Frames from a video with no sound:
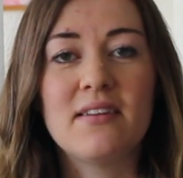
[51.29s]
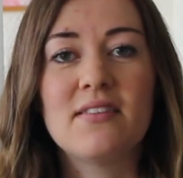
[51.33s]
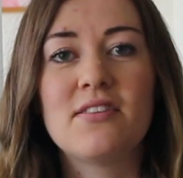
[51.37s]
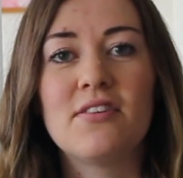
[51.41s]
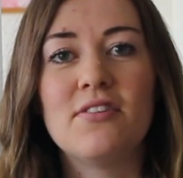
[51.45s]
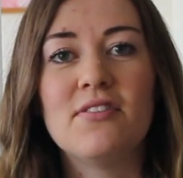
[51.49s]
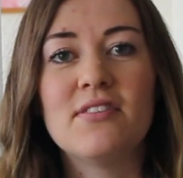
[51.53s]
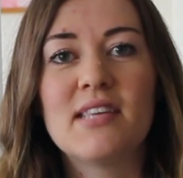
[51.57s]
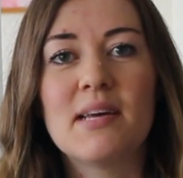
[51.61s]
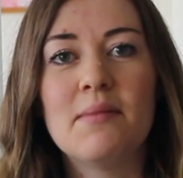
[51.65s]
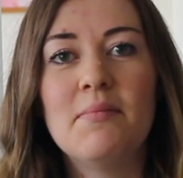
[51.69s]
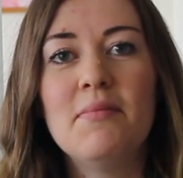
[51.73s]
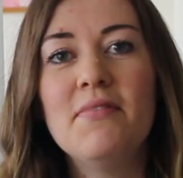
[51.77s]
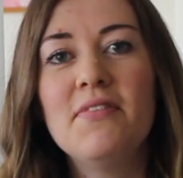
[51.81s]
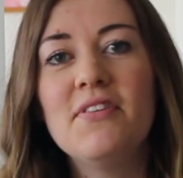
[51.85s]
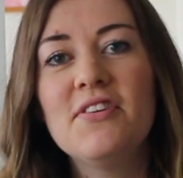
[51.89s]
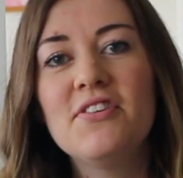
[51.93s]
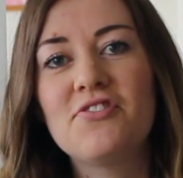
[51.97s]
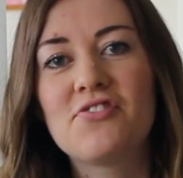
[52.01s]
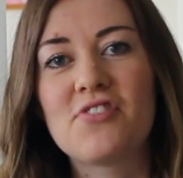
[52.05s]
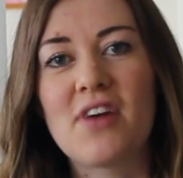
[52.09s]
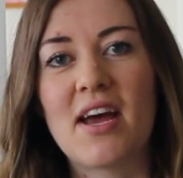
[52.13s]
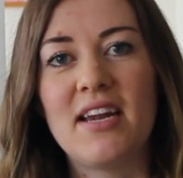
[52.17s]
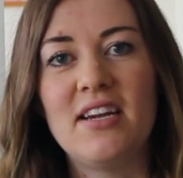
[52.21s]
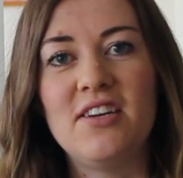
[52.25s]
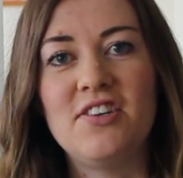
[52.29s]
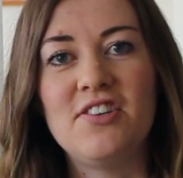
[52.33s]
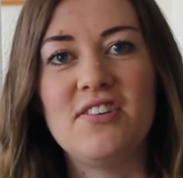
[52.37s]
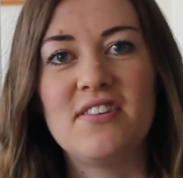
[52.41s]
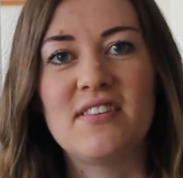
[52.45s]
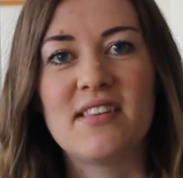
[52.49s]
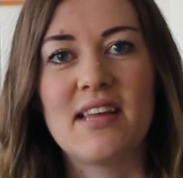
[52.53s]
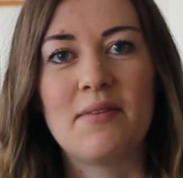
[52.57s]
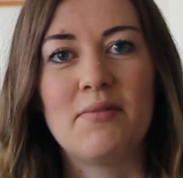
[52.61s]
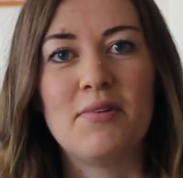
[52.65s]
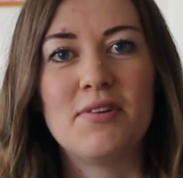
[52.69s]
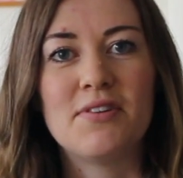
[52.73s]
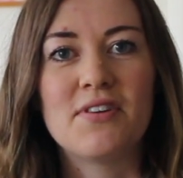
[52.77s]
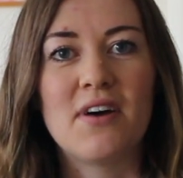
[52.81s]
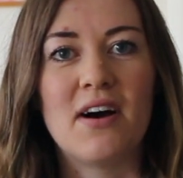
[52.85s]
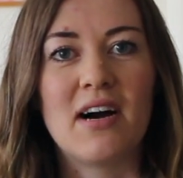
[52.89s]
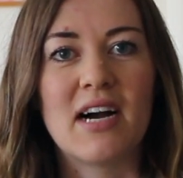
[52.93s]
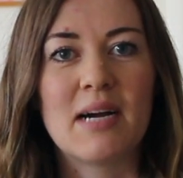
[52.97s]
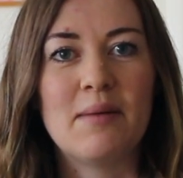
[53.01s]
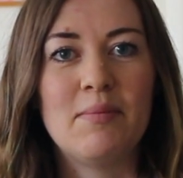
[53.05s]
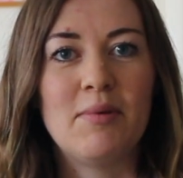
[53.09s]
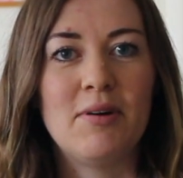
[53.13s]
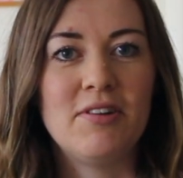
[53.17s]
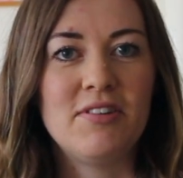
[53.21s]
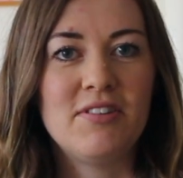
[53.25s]
So some of the strategies that we'll
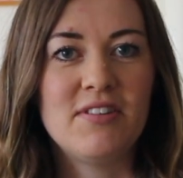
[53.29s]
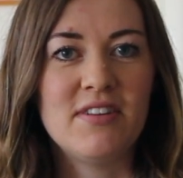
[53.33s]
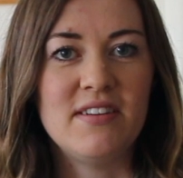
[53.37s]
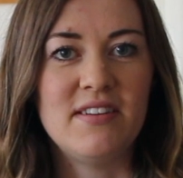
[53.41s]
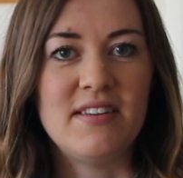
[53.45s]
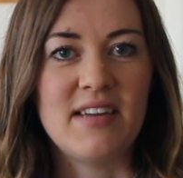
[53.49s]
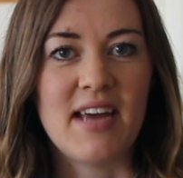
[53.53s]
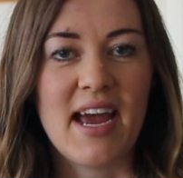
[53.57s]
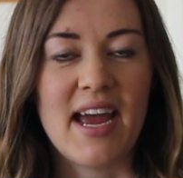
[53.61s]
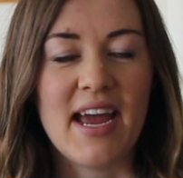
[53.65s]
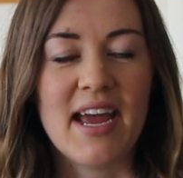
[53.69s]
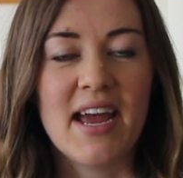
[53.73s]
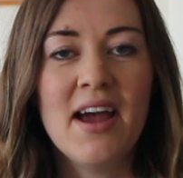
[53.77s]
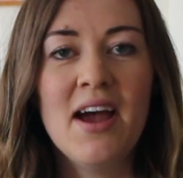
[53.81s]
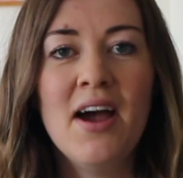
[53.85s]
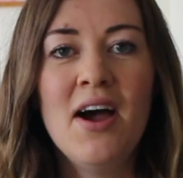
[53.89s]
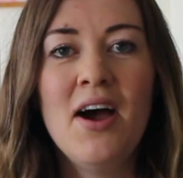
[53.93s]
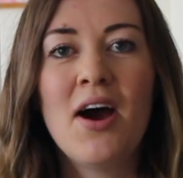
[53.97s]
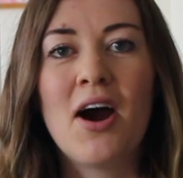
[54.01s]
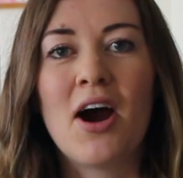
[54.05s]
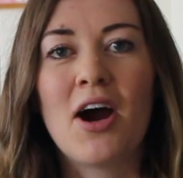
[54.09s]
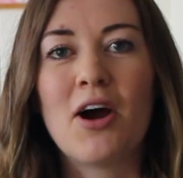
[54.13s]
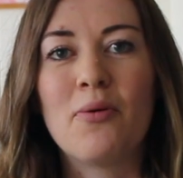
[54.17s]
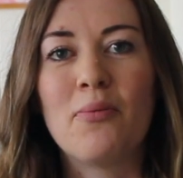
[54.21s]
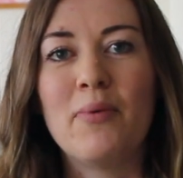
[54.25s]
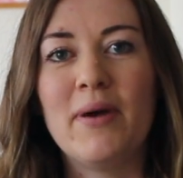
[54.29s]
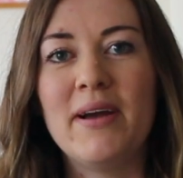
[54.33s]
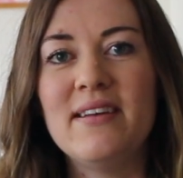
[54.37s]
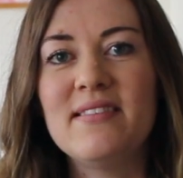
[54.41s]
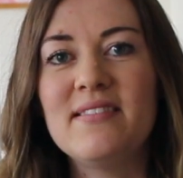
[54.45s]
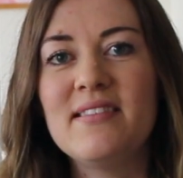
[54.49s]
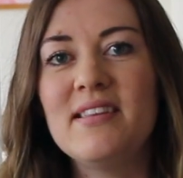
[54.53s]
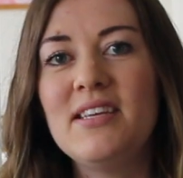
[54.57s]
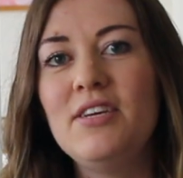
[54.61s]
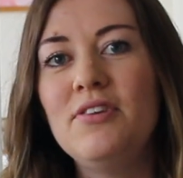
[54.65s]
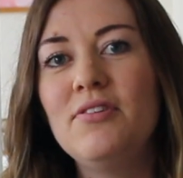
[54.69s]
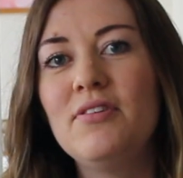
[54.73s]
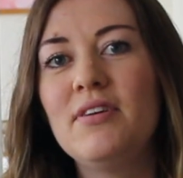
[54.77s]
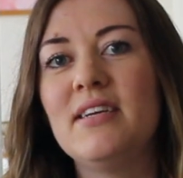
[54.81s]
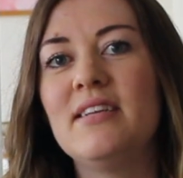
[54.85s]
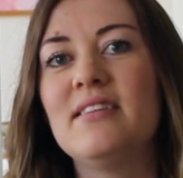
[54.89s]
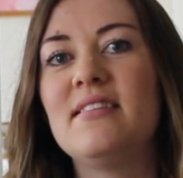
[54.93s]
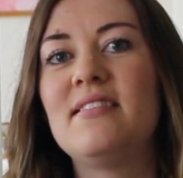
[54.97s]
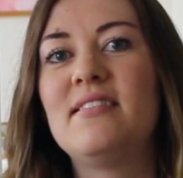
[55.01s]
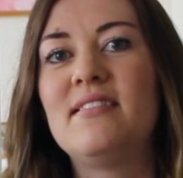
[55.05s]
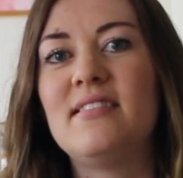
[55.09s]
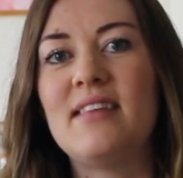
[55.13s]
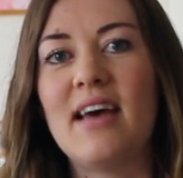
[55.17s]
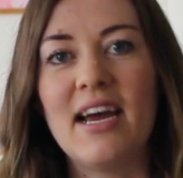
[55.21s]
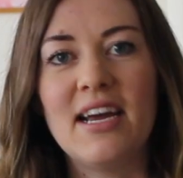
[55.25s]
talk about today are ways that you can
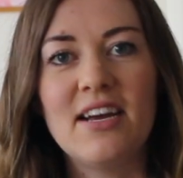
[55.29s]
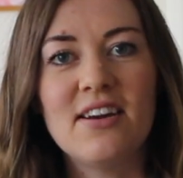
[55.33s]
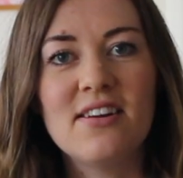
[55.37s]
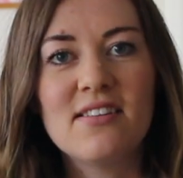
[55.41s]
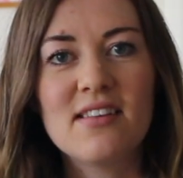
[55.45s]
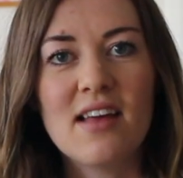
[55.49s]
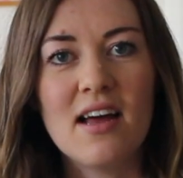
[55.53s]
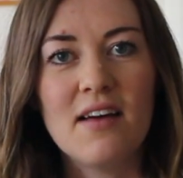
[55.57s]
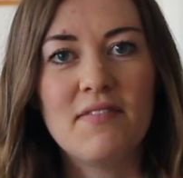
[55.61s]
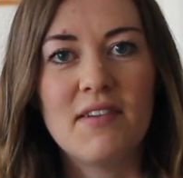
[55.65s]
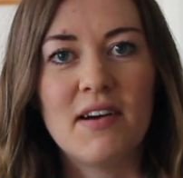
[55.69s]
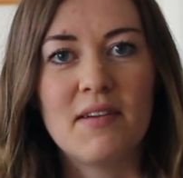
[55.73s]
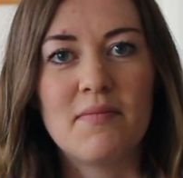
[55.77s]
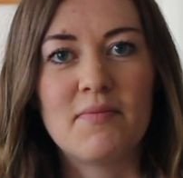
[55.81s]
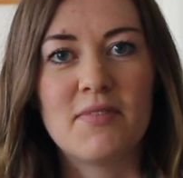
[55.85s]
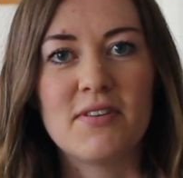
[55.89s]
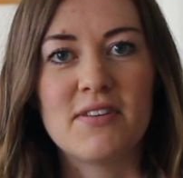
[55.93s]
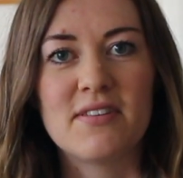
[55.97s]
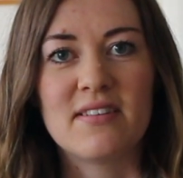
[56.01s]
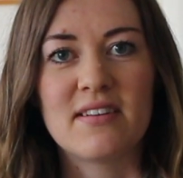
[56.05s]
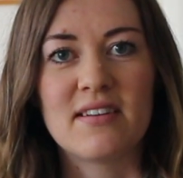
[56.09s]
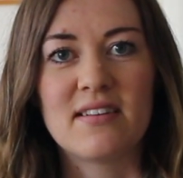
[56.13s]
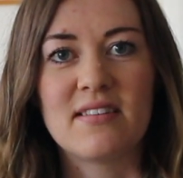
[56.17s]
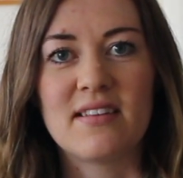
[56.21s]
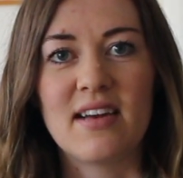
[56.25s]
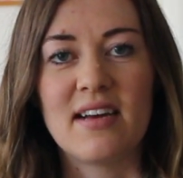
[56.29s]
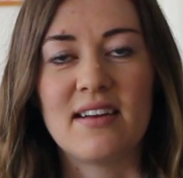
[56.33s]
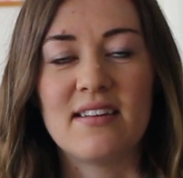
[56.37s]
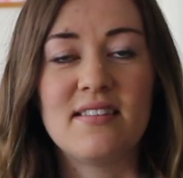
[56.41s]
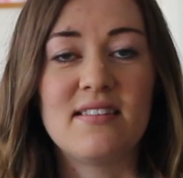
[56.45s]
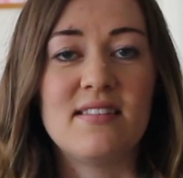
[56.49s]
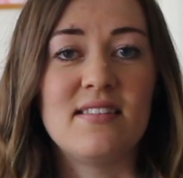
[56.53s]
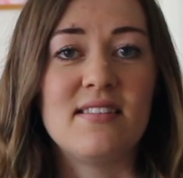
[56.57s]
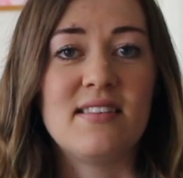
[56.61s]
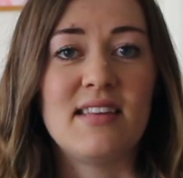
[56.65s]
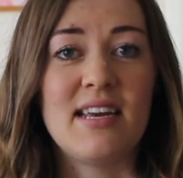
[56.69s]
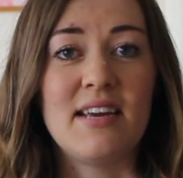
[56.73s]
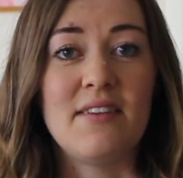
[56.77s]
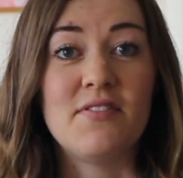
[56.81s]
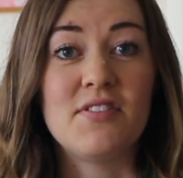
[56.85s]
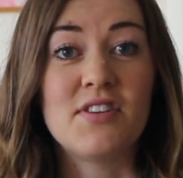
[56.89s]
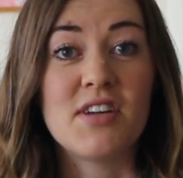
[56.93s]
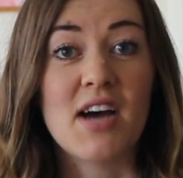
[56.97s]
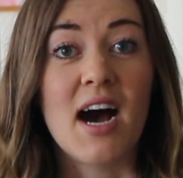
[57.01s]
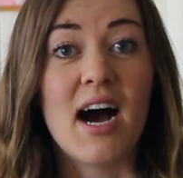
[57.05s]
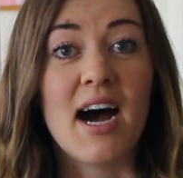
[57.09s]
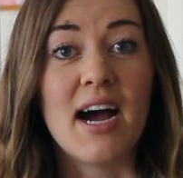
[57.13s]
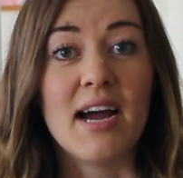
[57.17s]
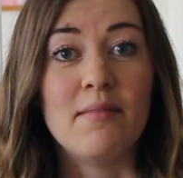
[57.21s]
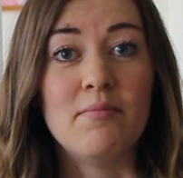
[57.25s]
set yourself up for success to save
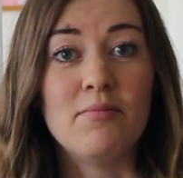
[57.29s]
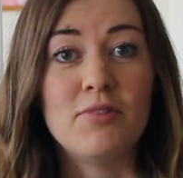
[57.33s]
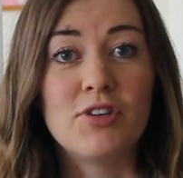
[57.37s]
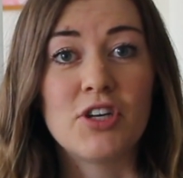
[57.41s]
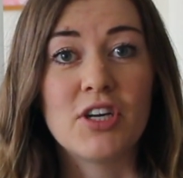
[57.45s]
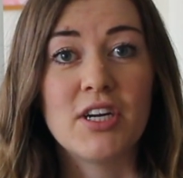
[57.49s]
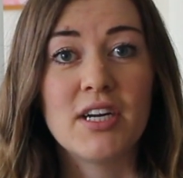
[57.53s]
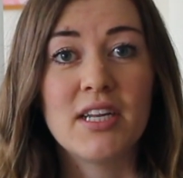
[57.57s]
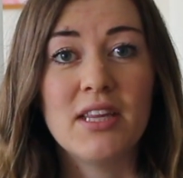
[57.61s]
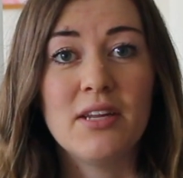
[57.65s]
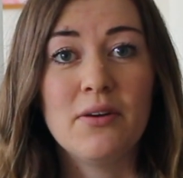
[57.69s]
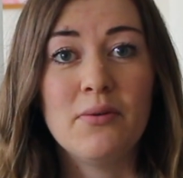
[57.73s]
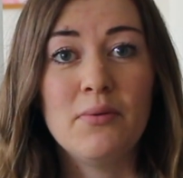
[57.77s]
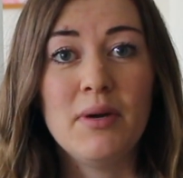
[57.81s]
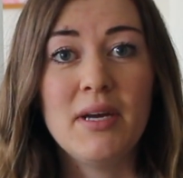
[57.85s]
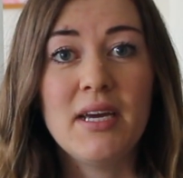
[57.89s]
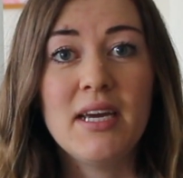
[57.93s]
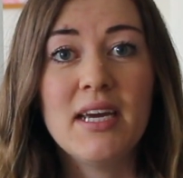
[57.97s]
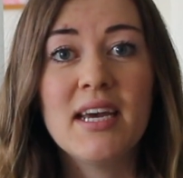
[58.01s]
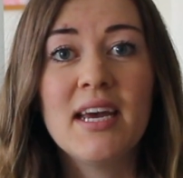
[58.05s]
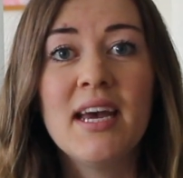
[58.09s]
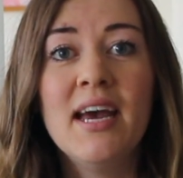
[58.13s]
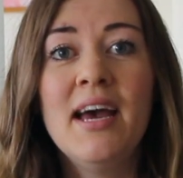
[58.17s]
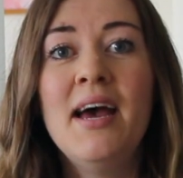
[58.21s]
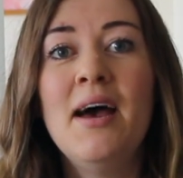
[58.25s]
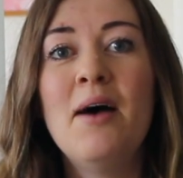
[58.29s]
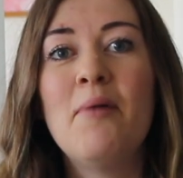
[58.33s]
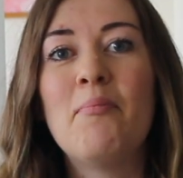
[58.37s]
time during the week,